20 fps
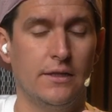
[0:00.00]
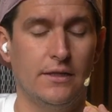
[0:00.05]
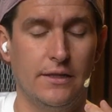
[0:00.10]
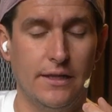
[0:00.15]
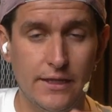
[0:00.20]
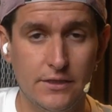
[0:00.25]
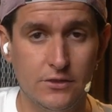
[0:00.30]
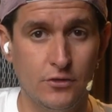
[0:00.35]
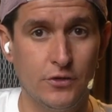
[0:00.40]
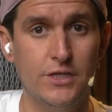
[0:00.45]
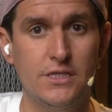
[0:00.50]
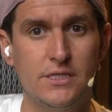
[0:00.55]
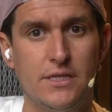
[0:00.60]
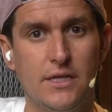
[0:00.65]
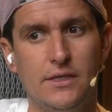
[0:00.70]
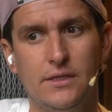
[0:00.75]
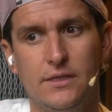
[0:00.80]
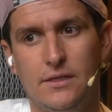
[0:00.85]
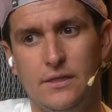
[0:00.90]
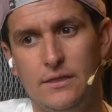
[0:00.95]
The
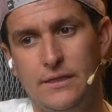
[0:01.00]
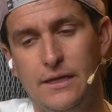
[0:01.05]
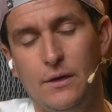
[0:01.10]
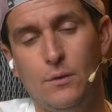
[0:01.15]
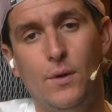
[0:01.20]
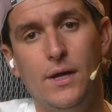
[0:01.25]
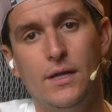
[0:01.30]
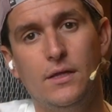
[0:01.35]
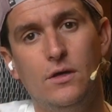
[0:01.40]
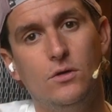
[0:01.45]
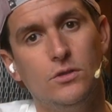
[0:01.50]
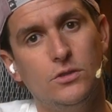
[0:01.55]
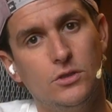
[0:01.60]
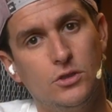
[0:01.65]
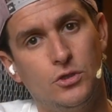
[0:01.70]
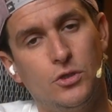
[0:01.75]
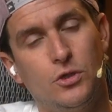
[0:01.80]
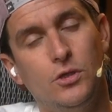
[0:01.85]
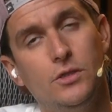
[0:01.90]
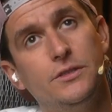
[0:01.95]
3-star, the one
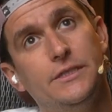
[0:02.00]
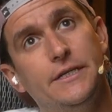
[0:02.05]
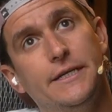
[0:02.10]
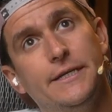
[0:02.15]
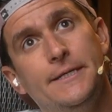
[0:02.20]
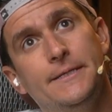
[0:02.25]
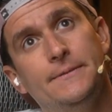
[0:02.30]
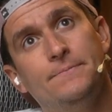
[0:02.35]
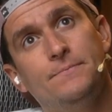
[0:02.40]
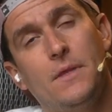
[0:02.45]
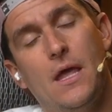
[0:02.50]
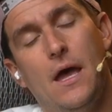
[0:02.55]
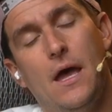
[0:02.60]
control the